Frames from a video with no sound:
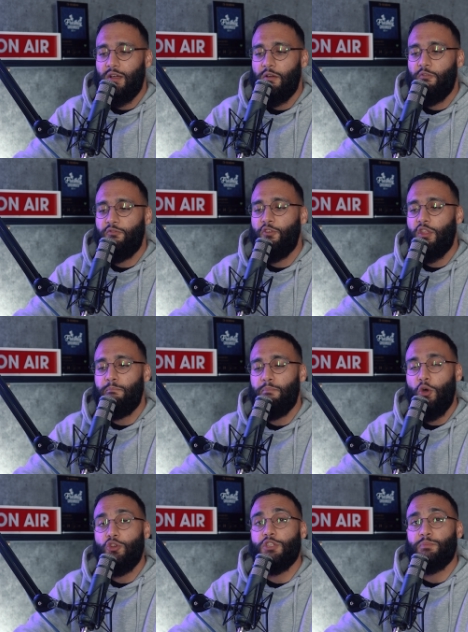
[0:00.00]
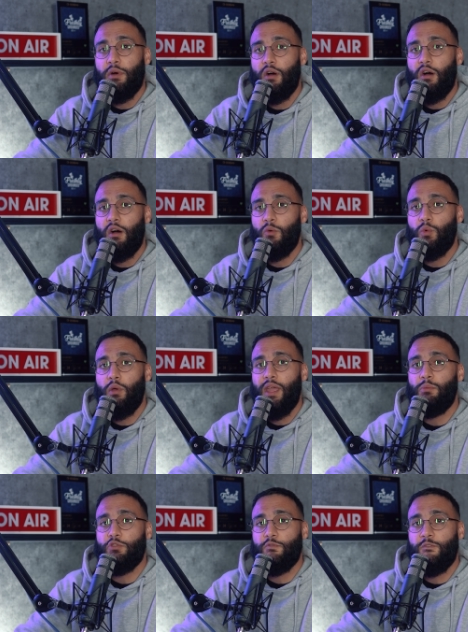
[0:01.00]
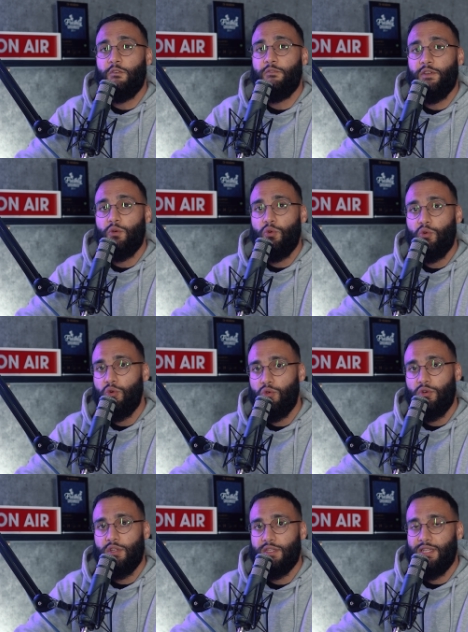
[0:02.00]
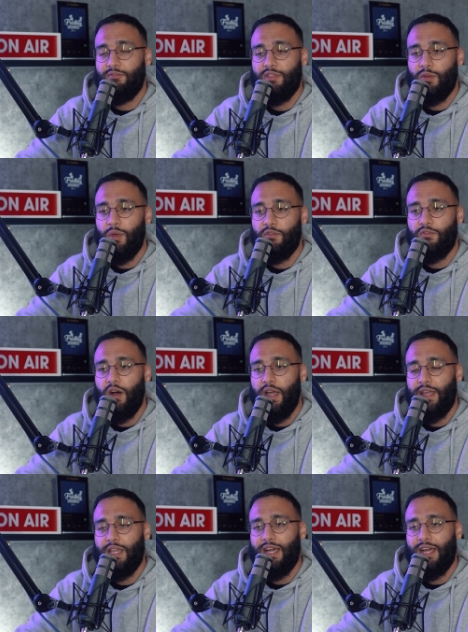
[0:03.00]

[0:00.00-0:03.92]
for the most part, we were able to fulfill all orders, and everything went fine.